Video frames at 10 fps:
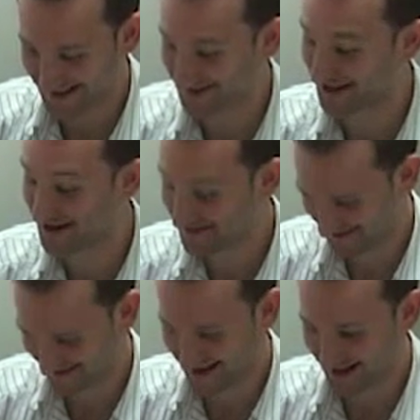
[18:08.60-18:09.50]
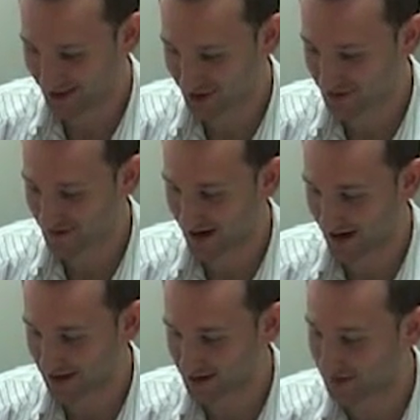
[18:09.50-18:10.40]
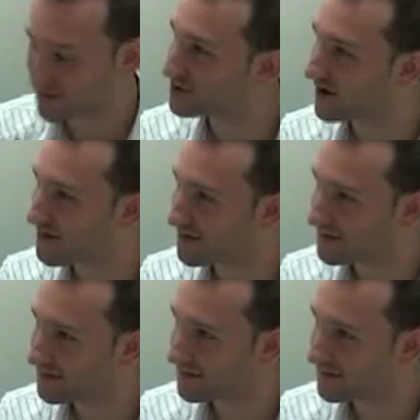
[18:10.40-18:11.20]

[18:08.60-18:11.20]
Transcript: That's good. Any history of stroke